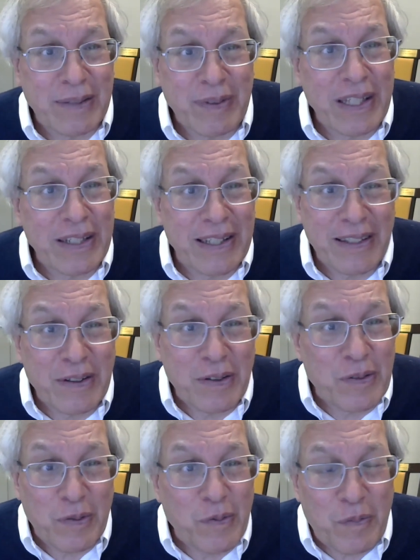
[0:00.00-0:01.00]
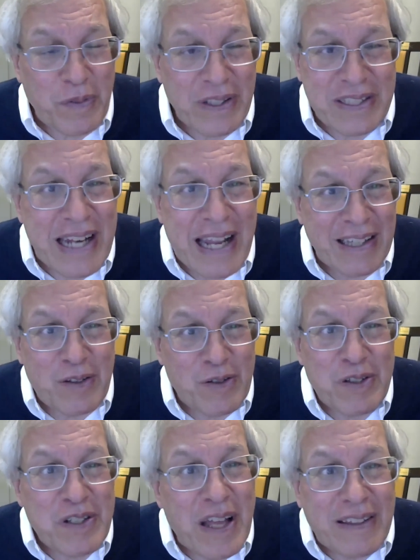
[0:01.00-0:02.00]
I mean, it's not that
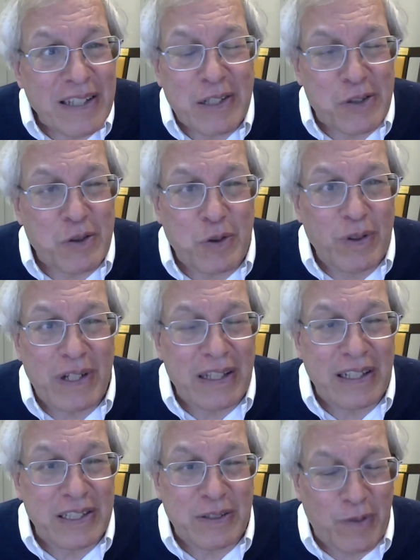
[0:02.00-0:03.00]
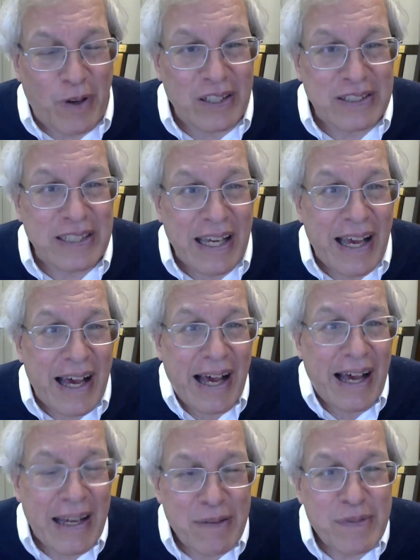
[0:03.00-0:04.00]
there's nothing that's true and nothing that's false.
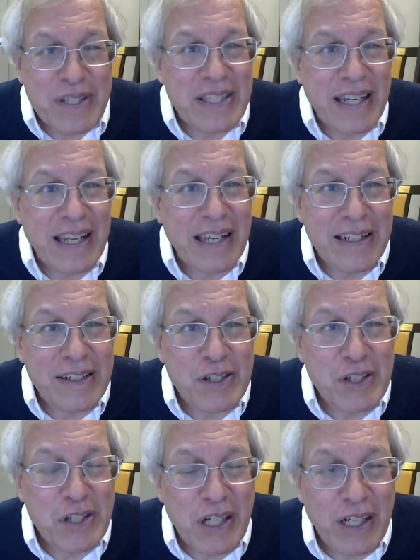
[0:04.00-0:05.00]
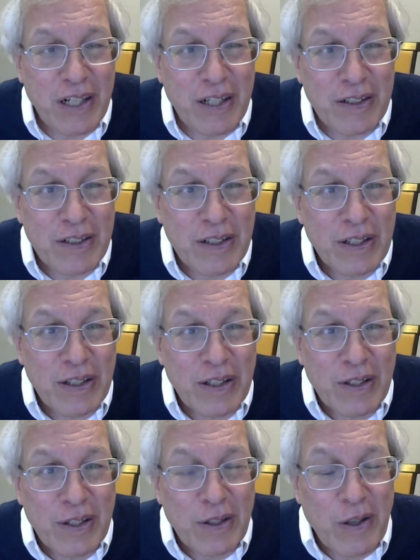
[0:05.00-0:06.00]
I'm sitting in a chair.
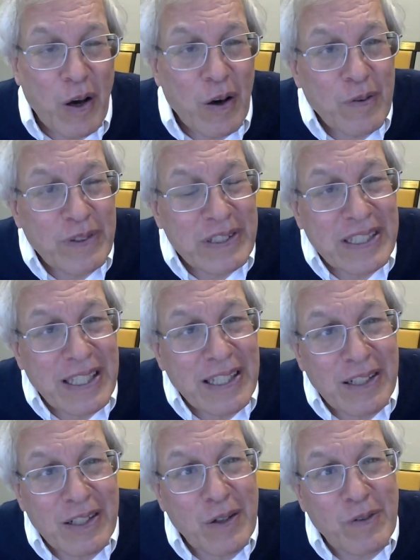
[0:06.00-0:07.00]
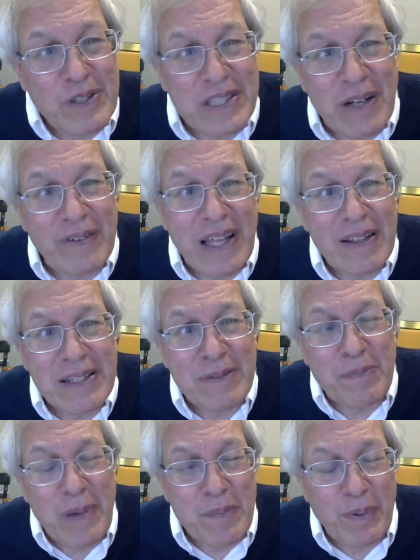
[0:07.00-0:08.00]
COVID's killed over
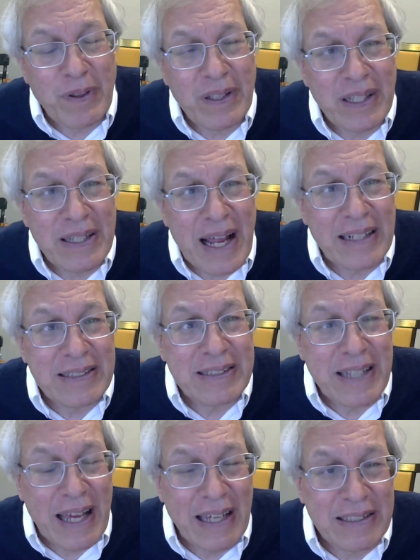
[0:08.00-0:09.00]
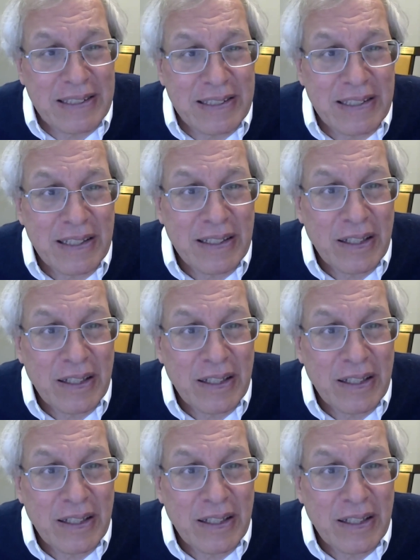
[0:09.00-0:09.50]
7,000 people in the United States.